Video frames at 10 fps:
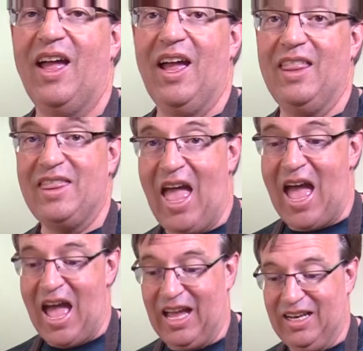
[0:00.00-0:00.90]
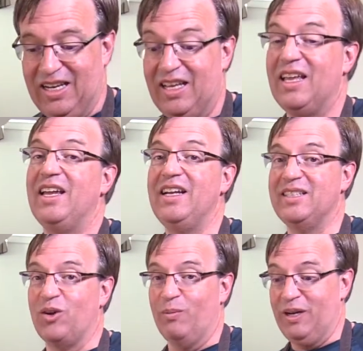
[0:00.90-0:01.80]
And that
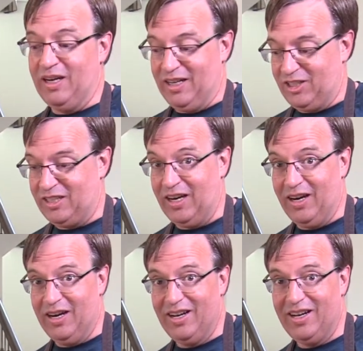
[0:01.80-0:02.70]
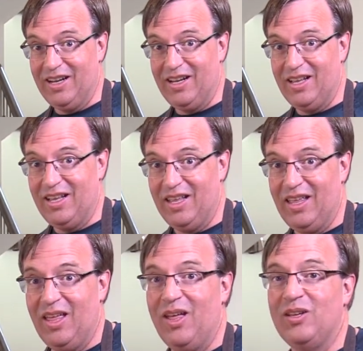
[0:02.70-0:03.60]
is going to be a delicious dinner.
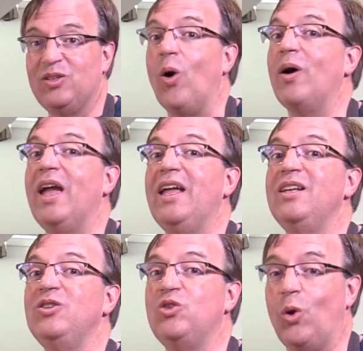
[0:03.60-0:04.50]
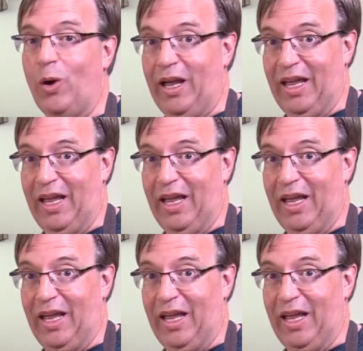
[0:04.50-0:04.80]
So enjoy.